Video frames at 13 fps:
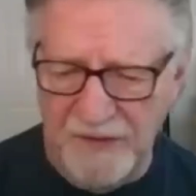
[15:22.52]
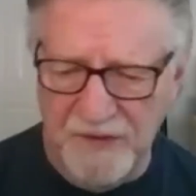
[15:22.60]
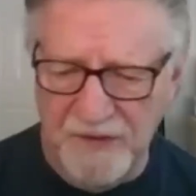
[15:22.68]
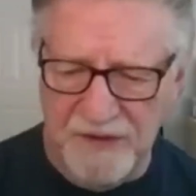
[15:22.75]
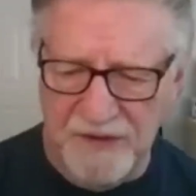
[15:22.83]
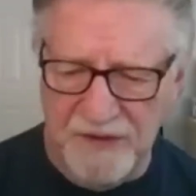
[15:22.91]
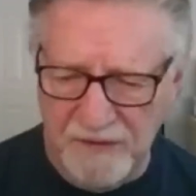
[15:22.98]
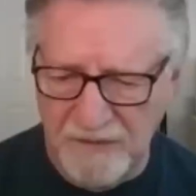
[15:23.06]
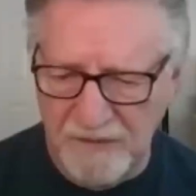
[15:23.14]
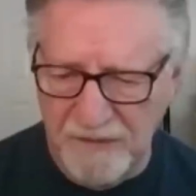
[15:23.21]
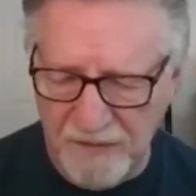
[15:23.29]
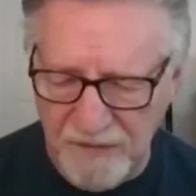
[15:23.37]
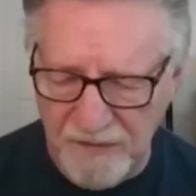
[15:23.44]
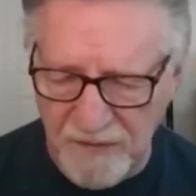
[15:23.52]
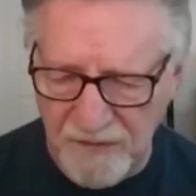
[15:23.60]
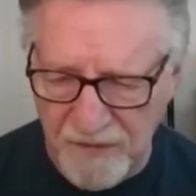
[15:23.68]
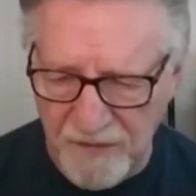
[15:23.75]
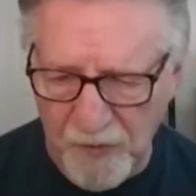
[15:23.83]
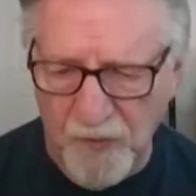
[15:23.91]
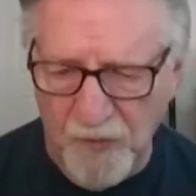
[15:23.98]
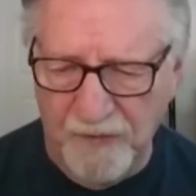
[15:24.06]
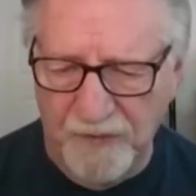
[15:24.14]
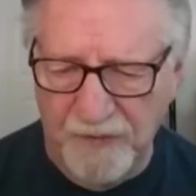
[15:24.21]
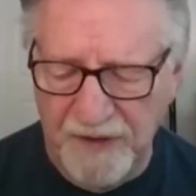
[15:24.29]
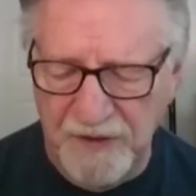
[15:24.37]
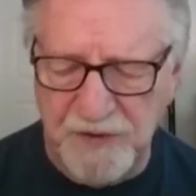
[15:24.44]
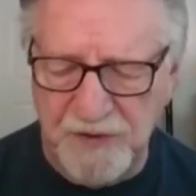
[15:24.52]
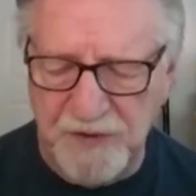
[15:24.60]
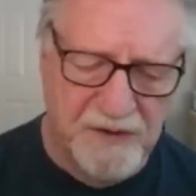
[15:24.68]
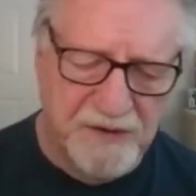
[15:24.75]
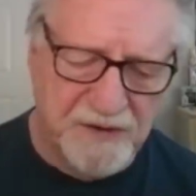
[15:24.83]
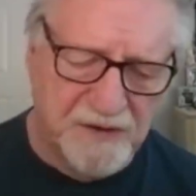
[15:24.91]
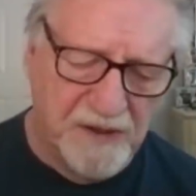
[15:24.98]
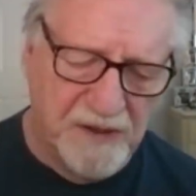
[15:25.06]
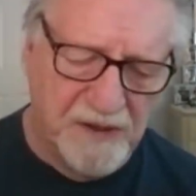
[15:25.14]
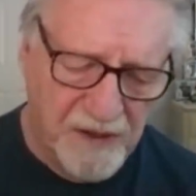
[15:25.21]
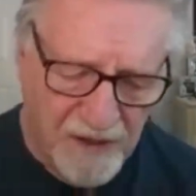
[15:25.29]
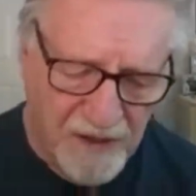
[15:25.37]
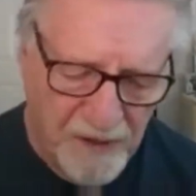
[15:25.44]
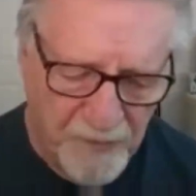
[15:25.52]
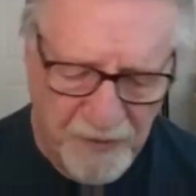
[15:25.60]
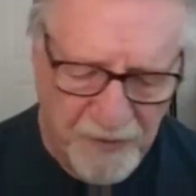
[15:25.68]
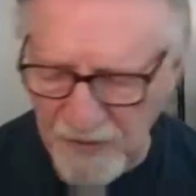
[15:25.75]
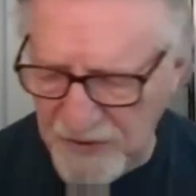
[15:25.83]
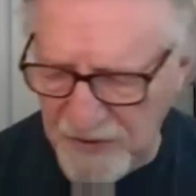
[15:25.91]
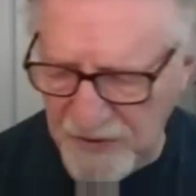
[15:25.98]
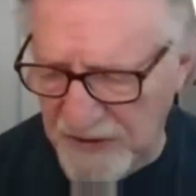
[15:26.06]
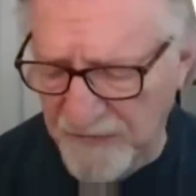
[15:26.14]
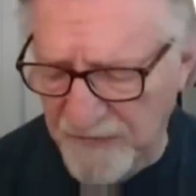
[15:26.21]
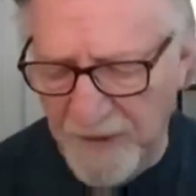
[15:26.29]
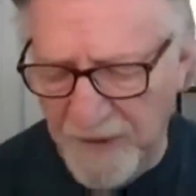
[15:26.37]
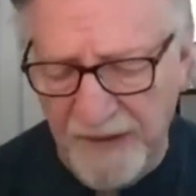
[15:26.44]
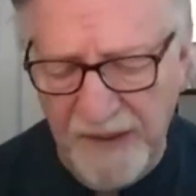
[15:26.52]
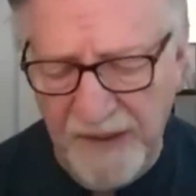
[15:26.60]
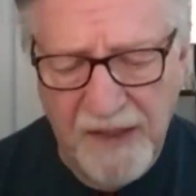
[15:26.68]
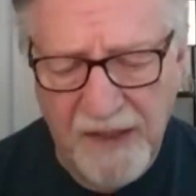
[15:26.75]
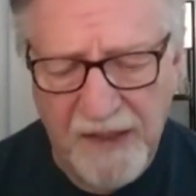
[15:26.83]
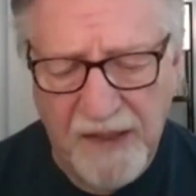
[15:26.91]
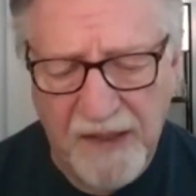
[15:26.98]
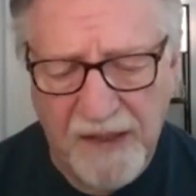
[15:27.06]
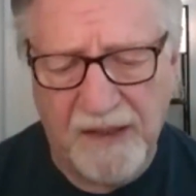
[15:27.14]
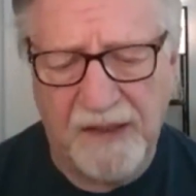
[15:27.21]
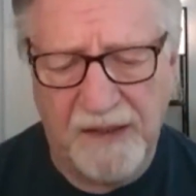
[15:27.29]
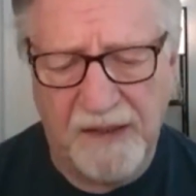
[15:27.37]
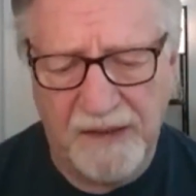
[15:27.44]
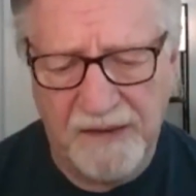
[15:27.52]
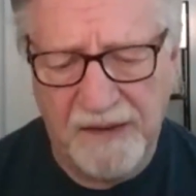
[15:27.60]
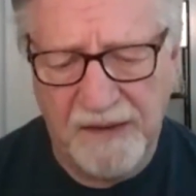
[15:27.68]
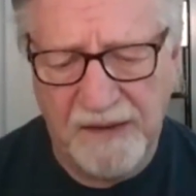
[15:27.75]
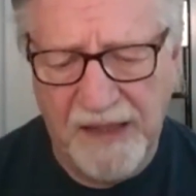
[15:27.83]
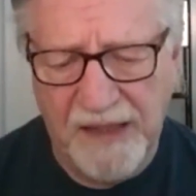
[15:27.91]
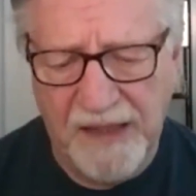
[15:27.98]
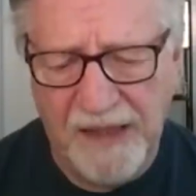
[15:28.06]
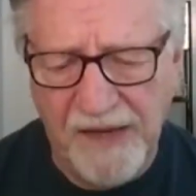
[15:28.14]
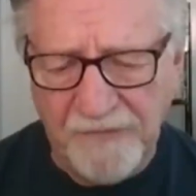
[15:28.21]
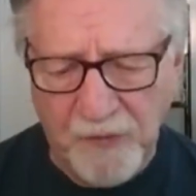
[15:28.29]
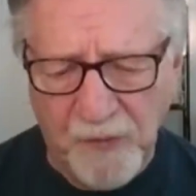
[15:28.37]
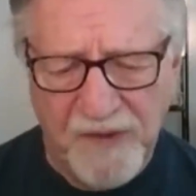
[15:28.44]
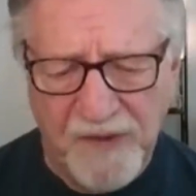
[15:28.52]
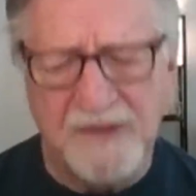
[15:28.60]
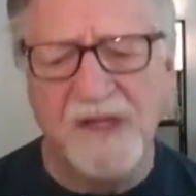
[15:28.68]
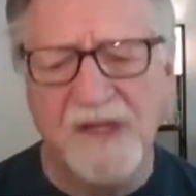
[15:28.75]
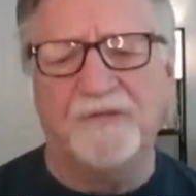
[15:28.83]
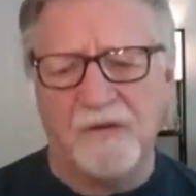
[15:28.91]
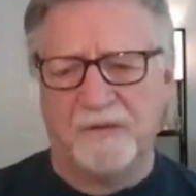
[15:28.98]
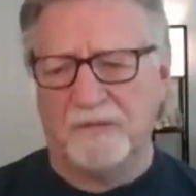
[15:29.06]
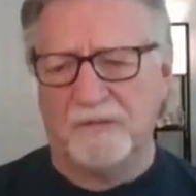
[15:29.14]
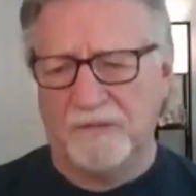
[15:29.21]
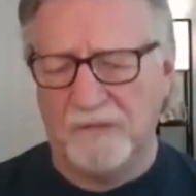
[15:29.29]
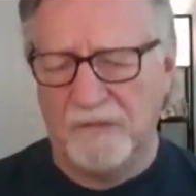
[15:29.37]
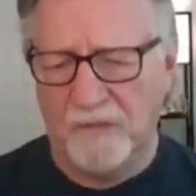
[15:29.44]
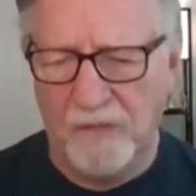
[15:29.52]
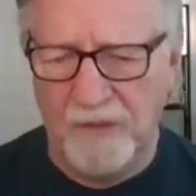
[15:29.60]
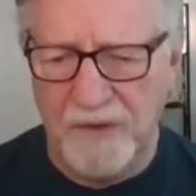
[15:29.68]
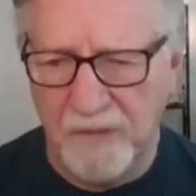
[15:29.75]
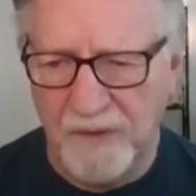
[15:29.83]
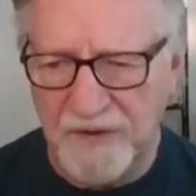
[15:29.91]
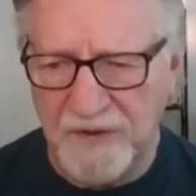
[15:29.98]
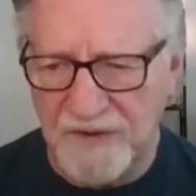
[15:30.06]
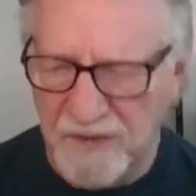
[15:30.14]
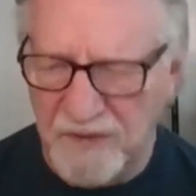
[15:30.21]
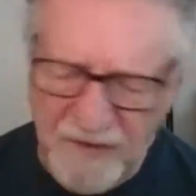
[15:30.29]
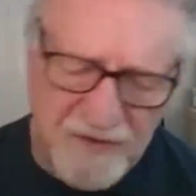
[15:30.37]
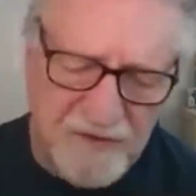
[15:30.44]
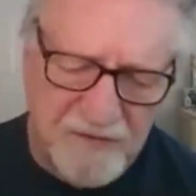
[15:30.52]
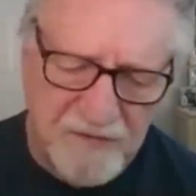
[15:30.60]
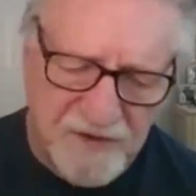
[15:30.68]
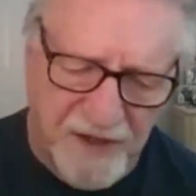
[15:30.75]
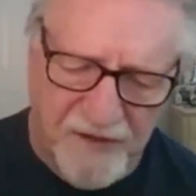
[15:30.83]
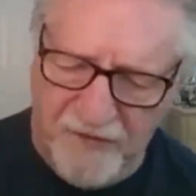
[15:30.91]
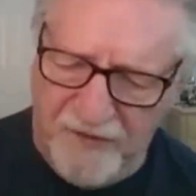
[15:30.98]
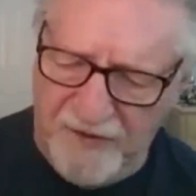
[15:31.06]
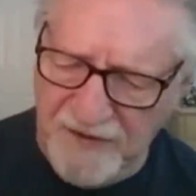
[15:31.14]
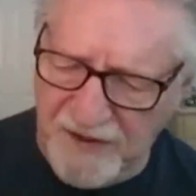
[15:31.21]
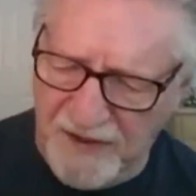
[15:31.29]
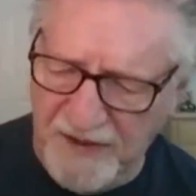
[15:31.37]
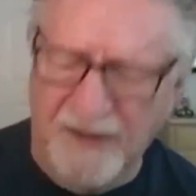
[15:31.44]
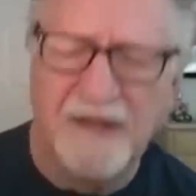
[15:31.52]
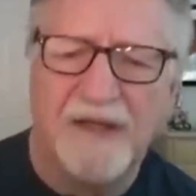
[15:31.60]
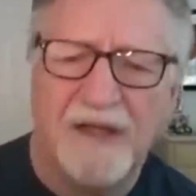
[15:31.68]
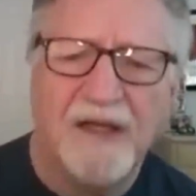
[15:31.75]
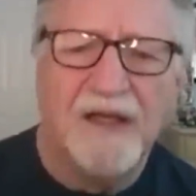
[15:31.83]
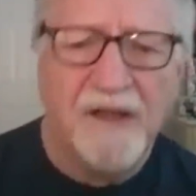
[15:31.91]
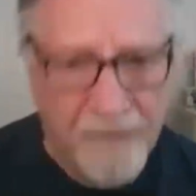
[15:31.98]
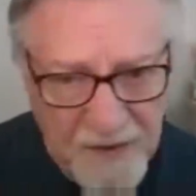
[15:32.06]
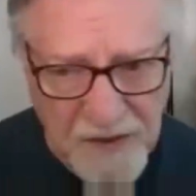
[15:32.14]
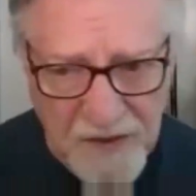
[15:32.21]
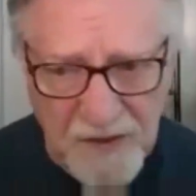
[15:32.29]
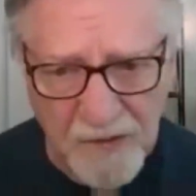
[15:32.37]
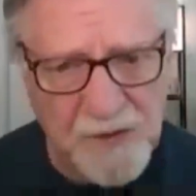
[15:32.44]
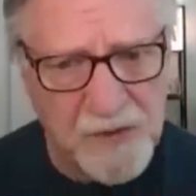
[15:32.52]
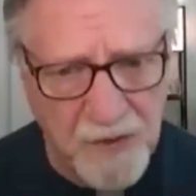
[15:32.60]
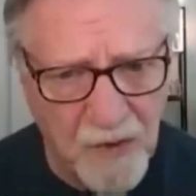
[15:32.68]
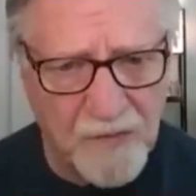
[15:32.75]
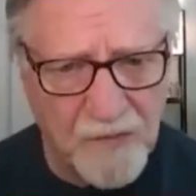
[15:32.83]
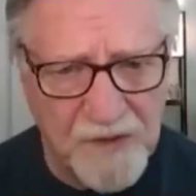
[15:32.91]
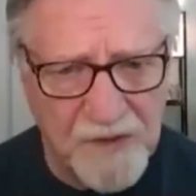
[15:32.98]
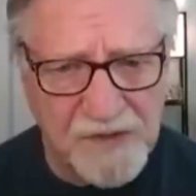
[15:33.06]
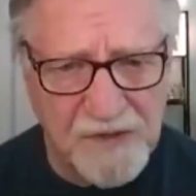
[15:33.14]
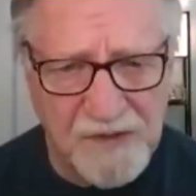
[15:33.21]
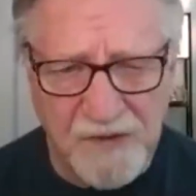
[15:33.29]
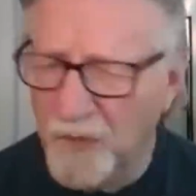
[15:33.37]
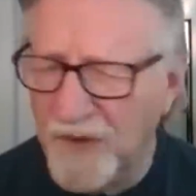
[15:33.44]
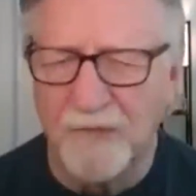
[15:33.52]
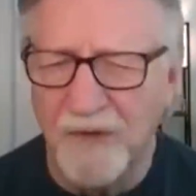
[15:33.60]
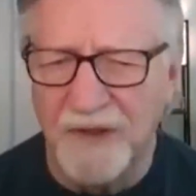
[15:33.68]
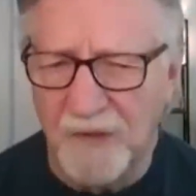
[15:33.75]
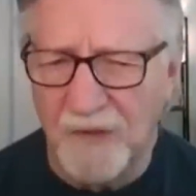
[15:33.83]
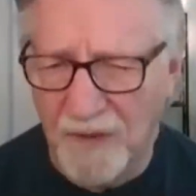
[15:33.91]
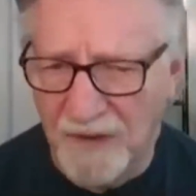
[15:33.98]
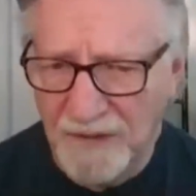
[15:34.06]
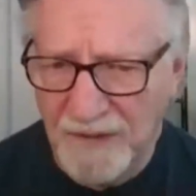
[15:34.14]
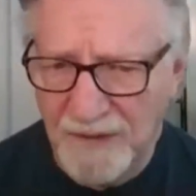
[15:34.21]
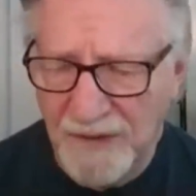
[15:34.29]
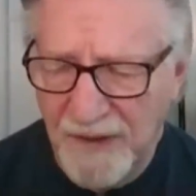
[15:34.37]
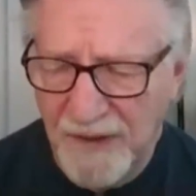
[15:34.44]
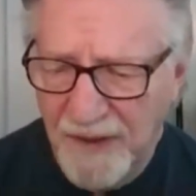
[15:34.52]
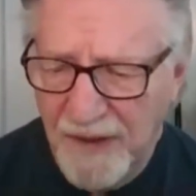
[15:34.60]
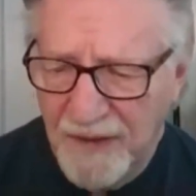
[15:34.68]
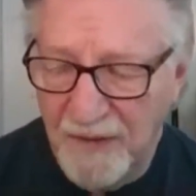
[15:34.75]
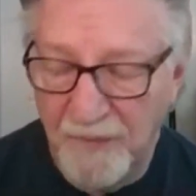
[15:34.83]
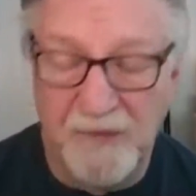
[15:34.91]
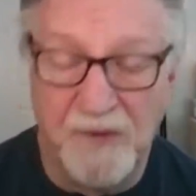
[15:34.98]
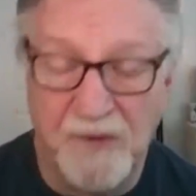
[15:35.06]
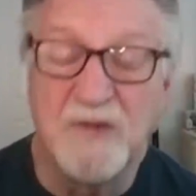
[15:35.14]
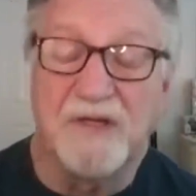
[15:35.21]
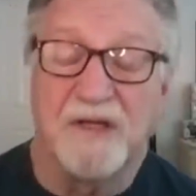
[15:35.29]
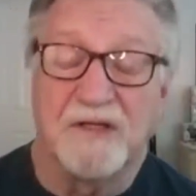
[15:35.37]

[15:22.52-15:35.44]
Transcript: the, the, crew, you know, the engineers and the producers and everybody. Uh, after we had done a few of them, we, we started saying things like, this is a good show. This is it's written really well. The music is fantastic.